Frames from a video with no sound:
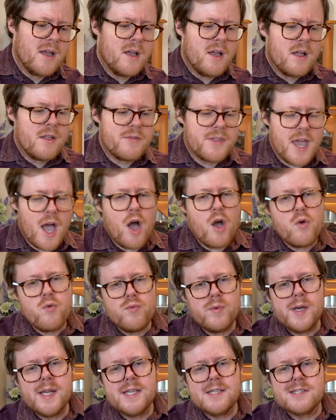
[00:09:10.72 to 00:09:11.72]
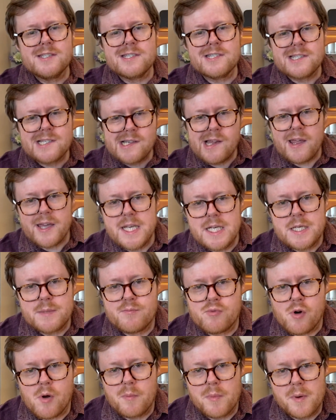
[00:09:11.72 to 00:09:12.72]
The only slight
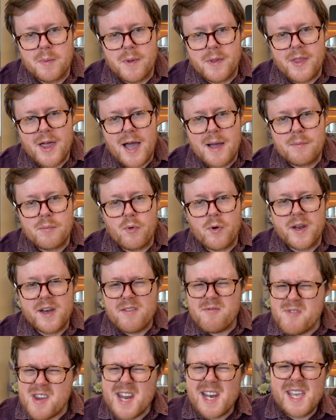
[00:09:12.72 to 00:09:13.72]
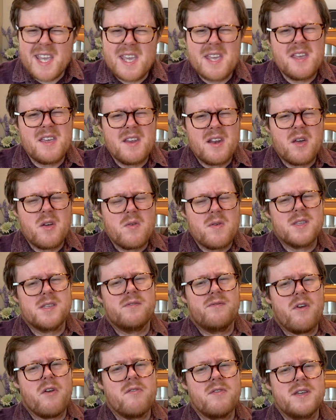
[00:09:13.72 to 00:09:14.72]
problem at that point, and really, you know, it's a
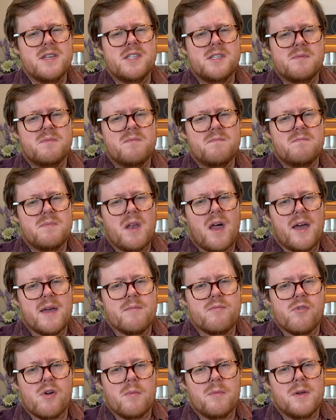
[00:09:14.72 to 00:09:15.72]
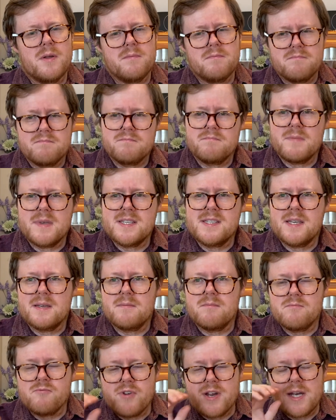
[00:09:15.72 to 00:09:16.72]
very slight problem, is it
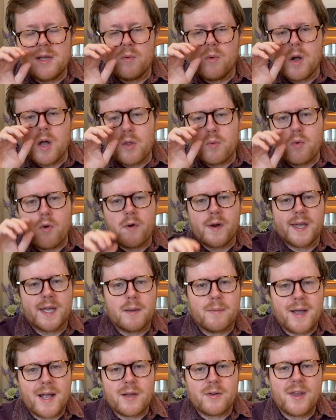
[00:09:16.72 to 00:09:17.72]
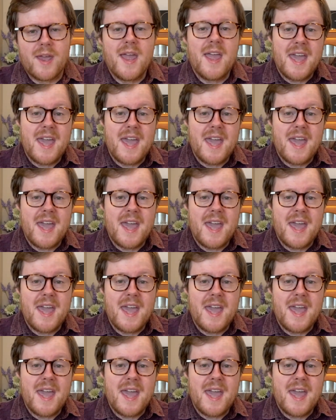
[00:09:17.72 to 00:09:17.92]
really worth worrying about,